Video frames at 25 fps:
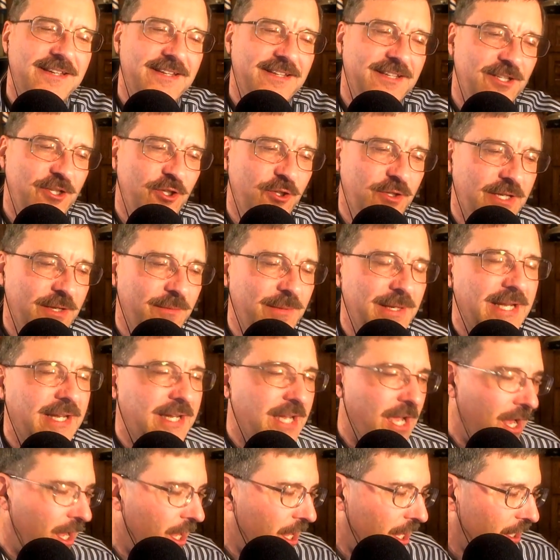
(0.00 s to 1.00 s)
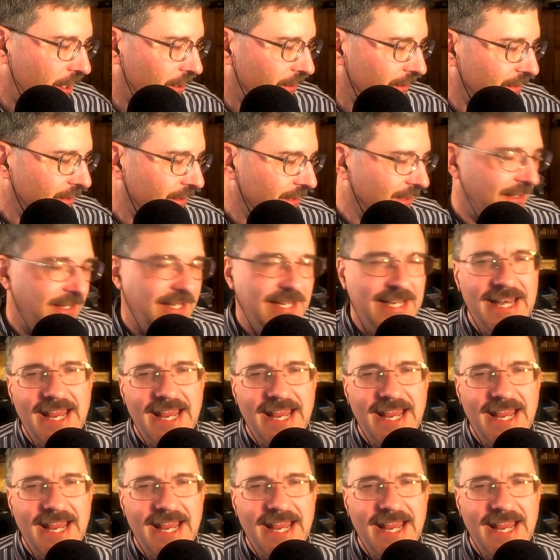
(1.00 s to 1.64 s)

You can give me a call at